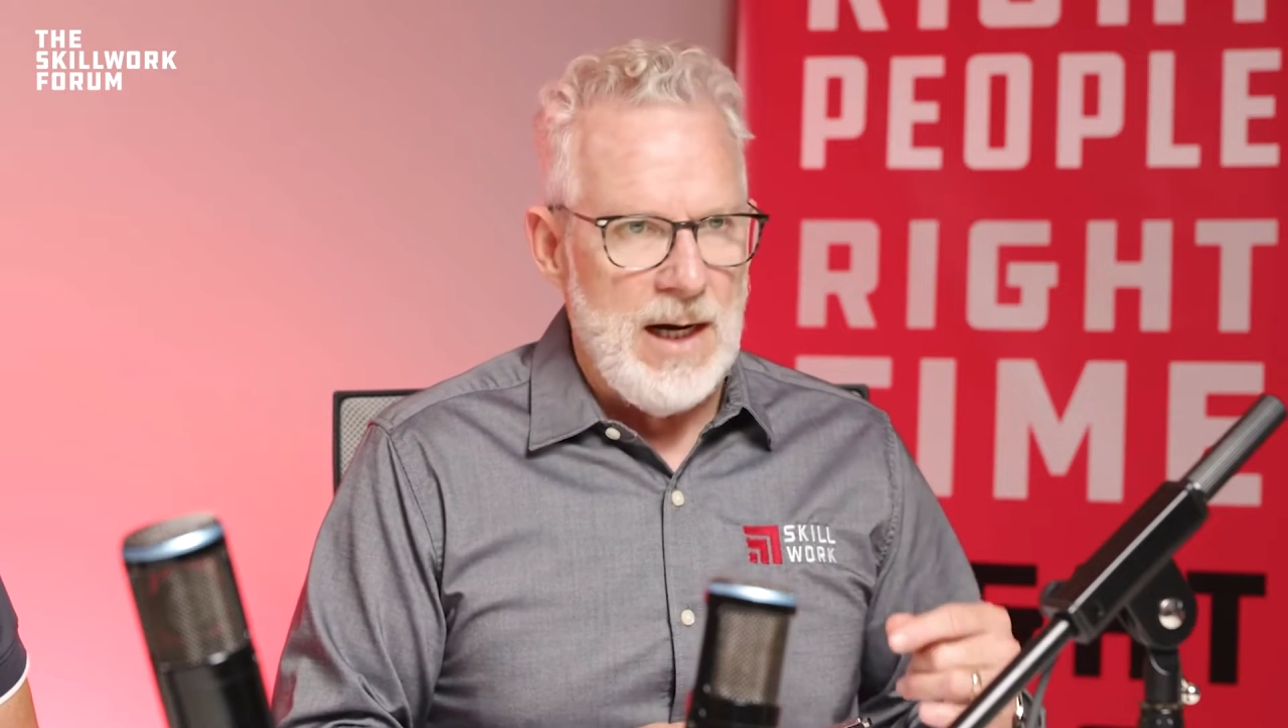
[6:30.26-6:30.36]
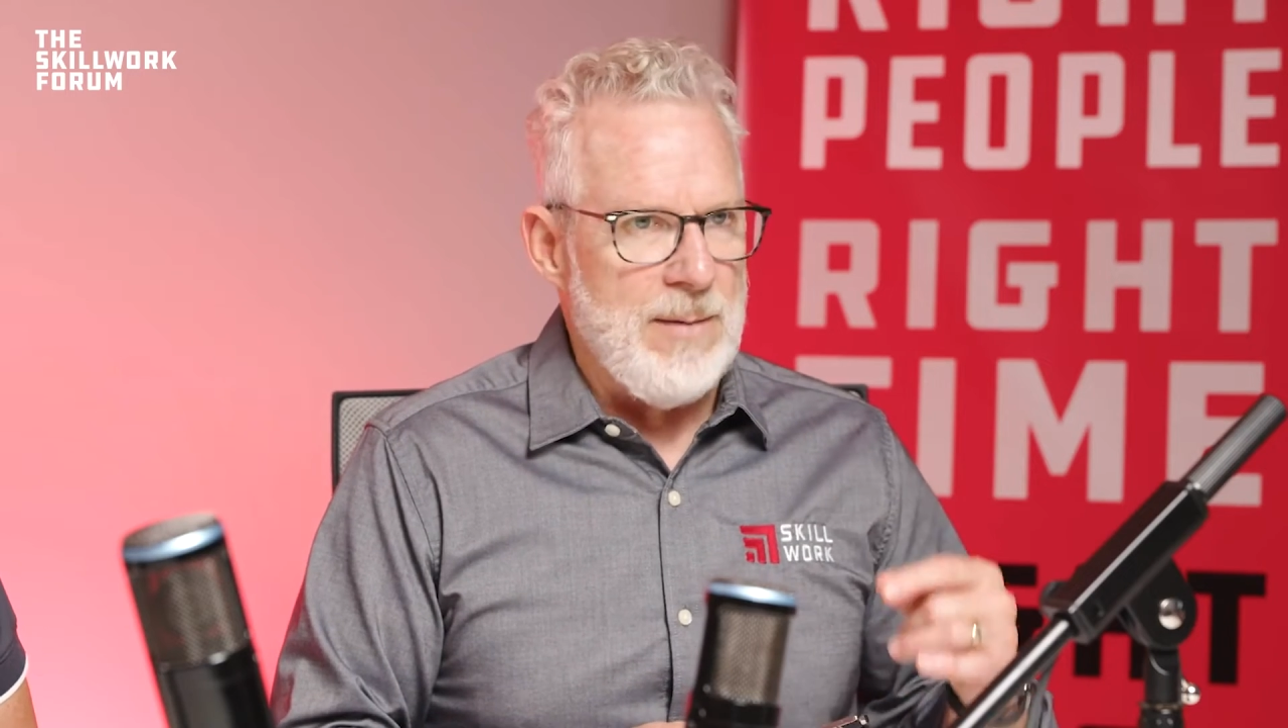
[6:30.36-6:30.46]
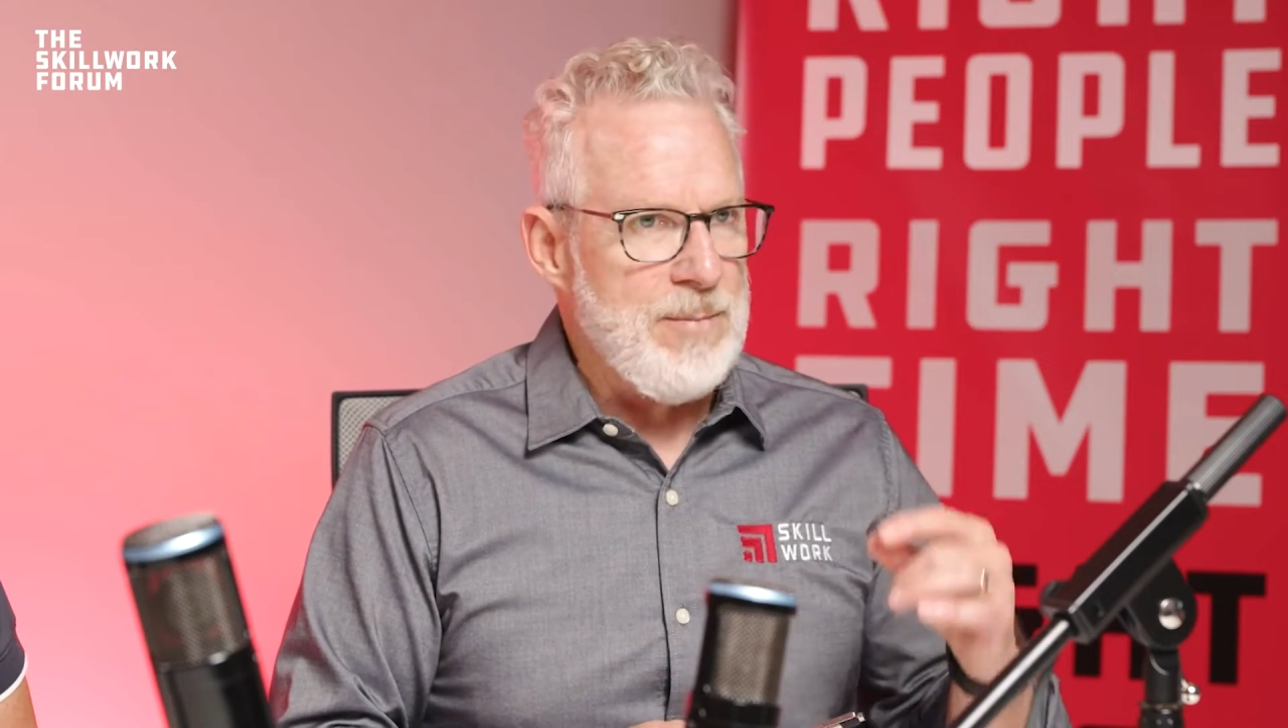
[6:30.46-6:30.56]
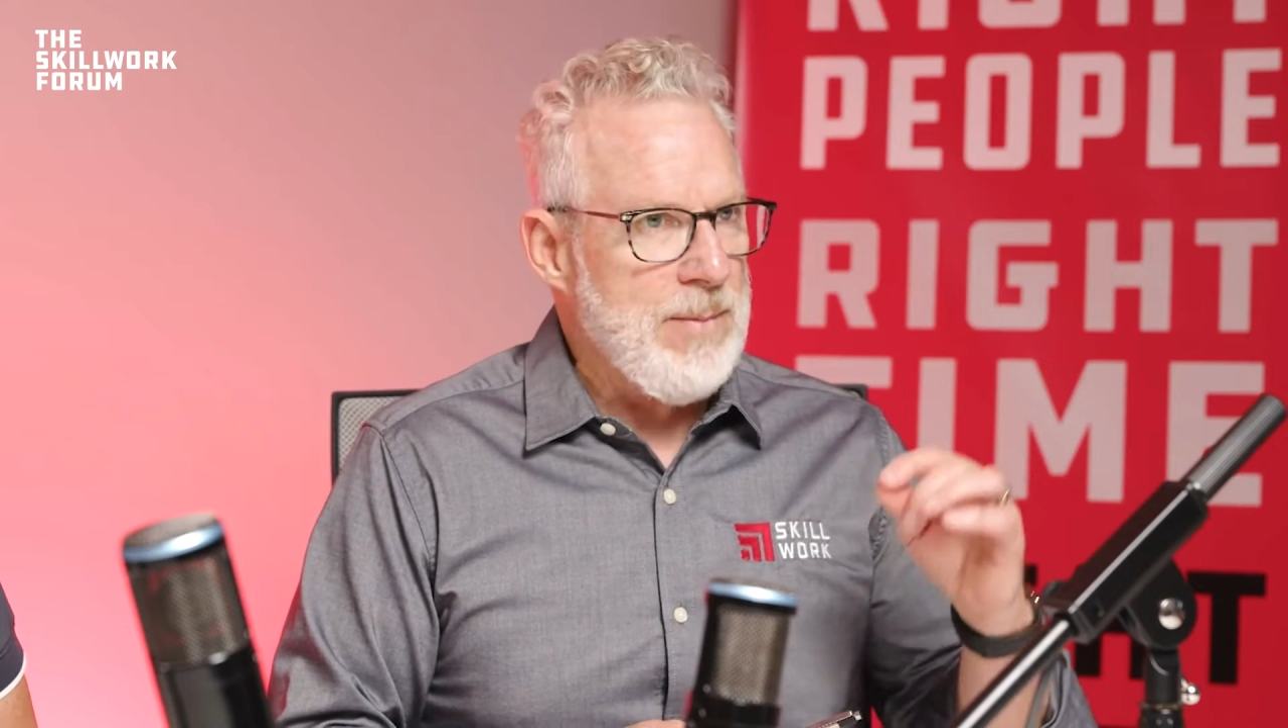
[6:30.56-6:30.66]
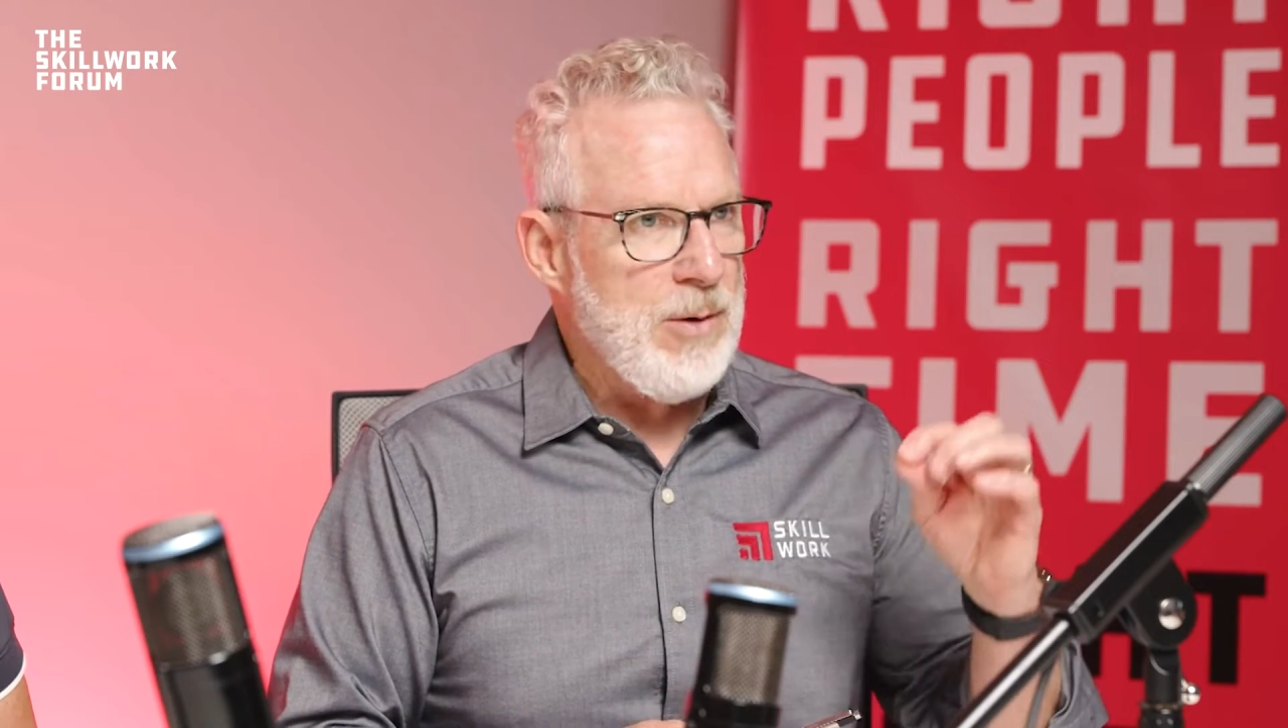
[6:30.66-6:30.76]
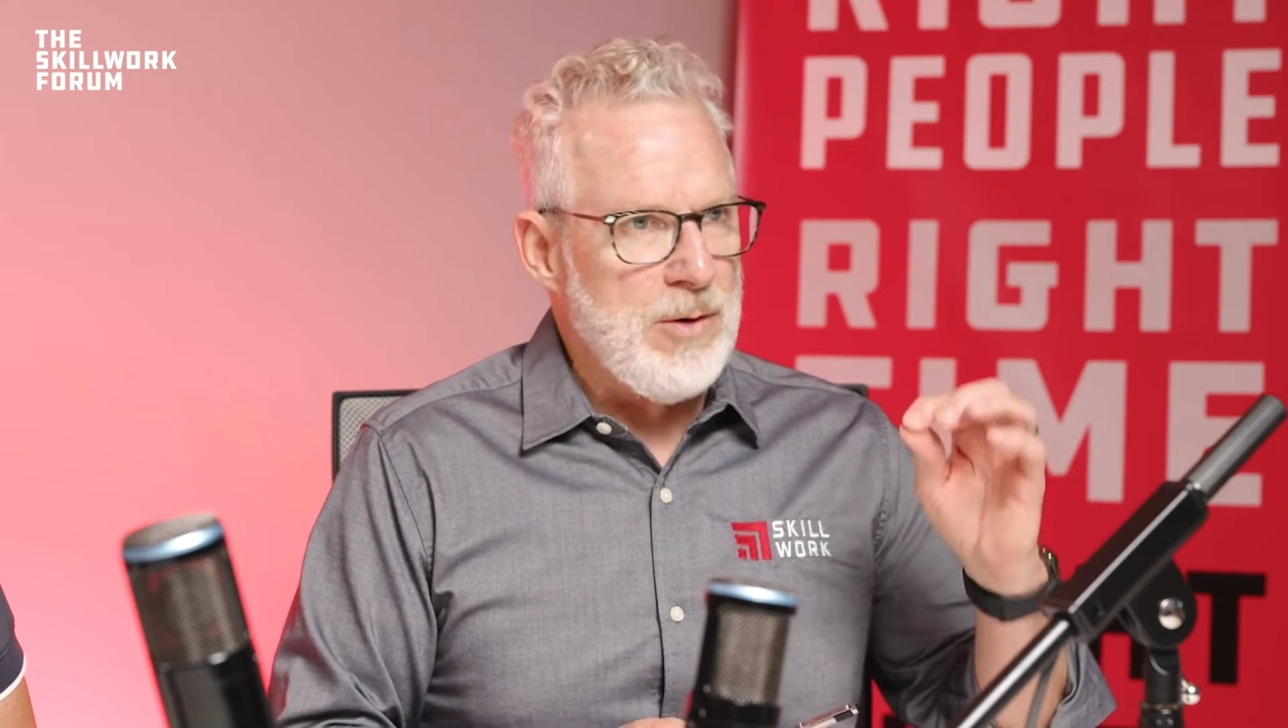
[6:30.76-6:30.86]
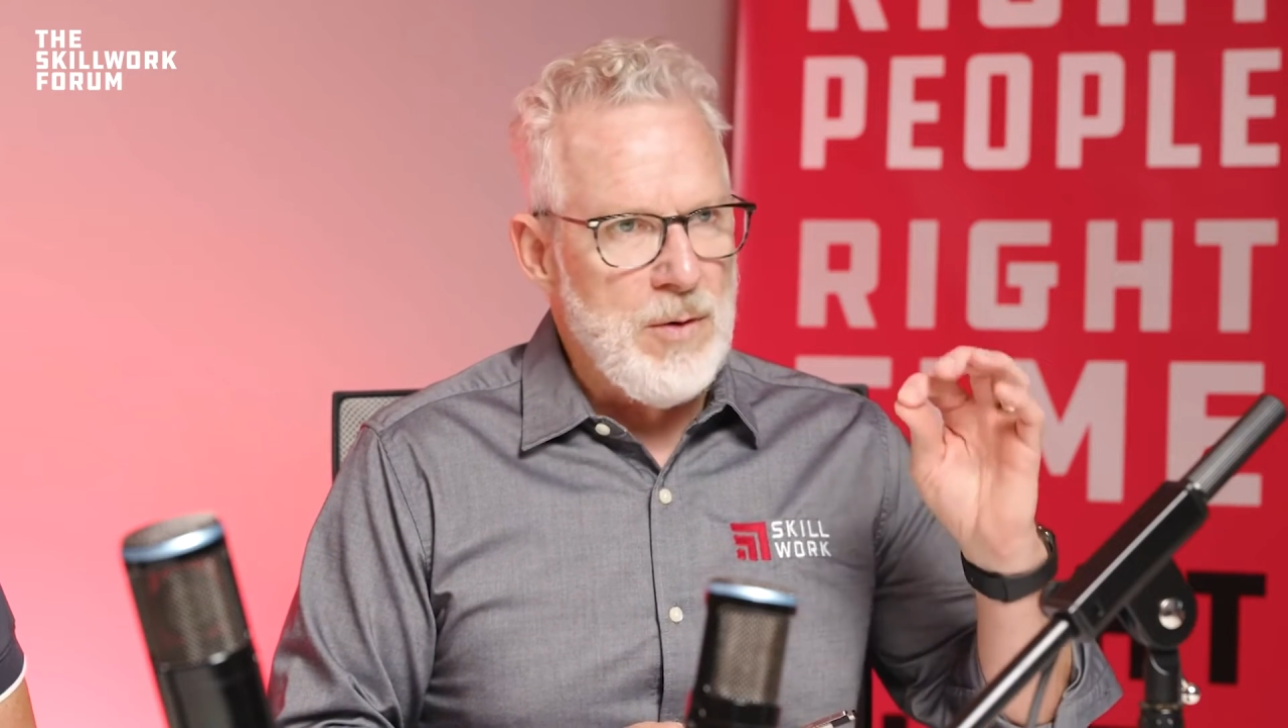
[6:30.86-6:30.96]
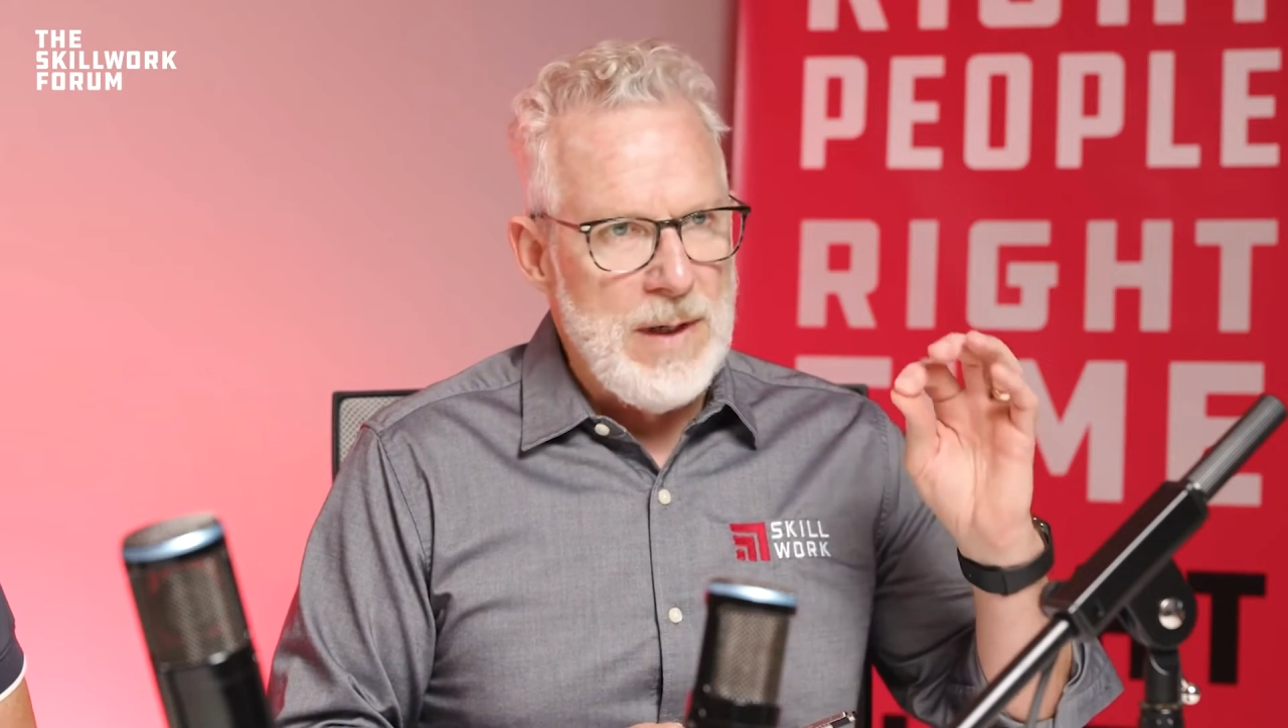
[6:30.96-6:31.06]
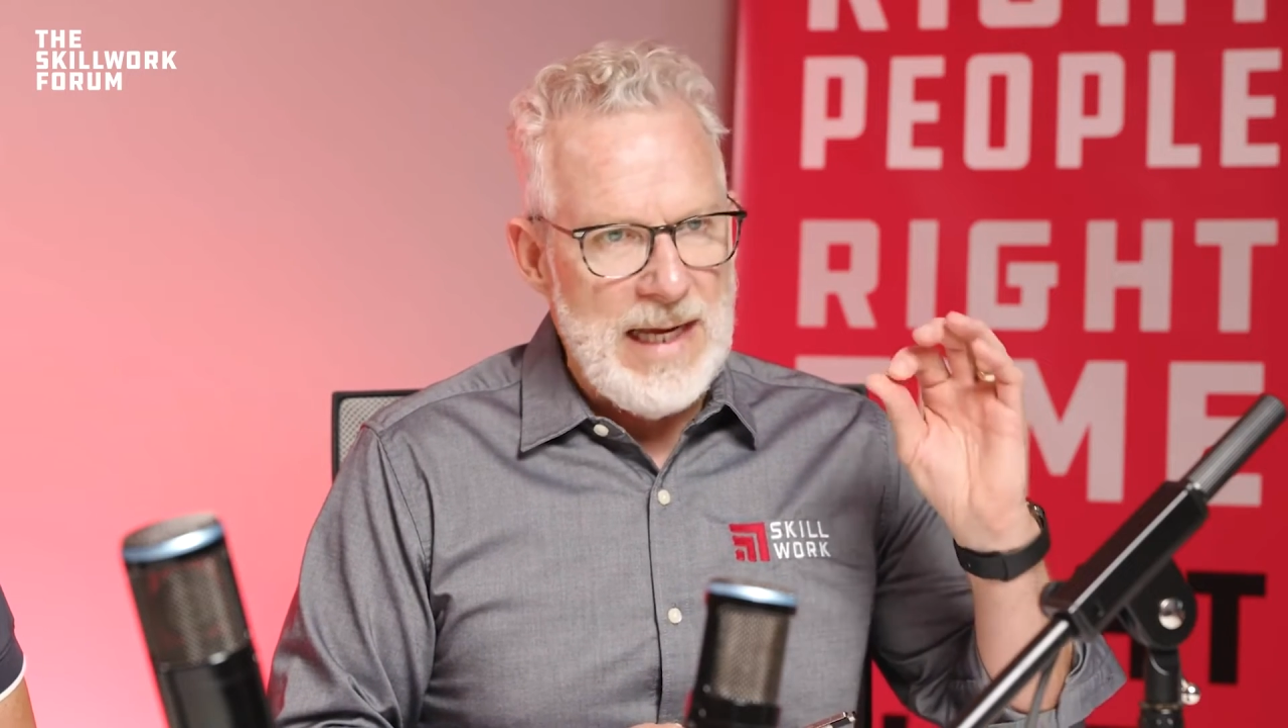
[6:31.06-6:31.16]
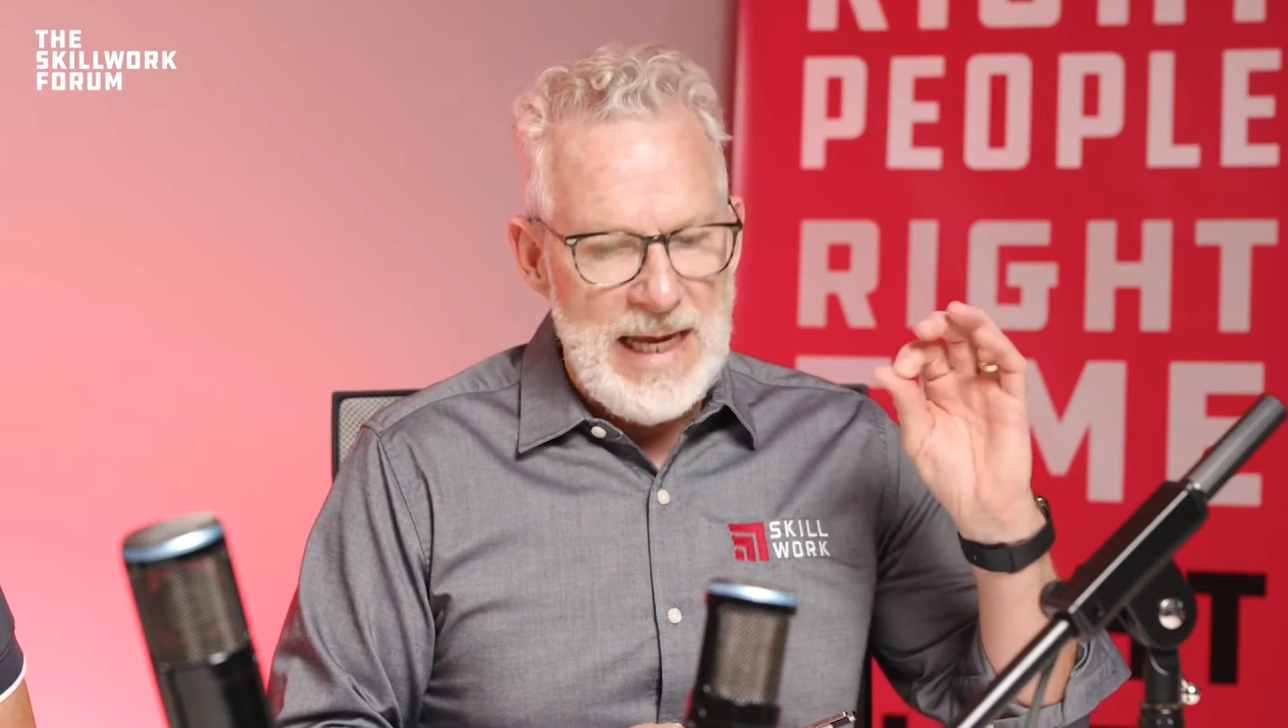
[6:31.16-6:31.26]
People are doing